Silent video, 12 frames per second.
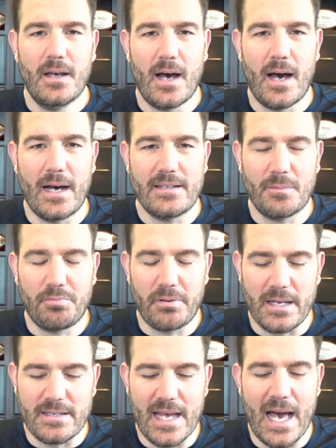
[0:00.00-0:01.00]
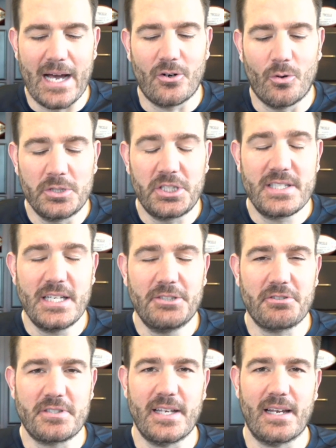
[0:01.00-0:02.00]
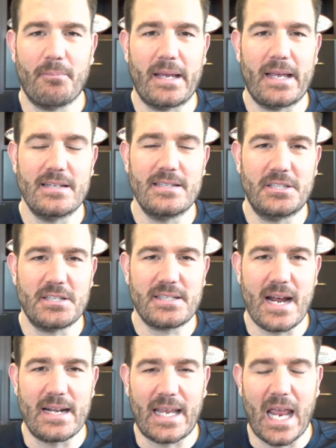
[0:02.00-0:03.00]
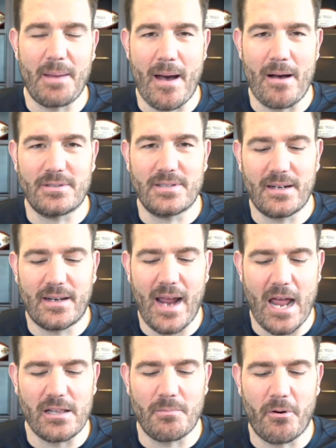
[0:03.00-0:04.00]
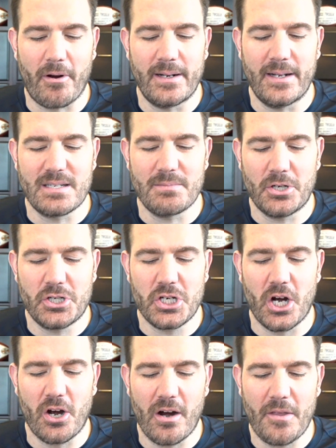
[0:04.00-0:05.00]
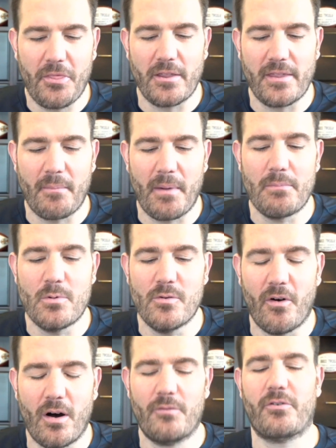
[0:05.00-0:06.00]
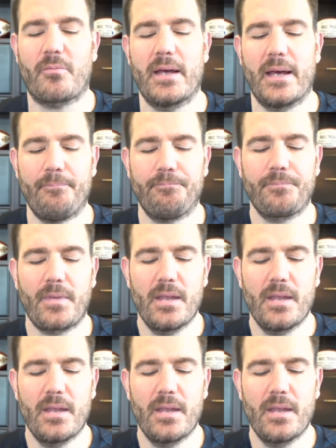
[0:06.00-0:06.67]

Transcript: uh, to play tackle, which is interesting because he just kind of came out and said Kyler Murray needs to mature. I thought they might move on from him.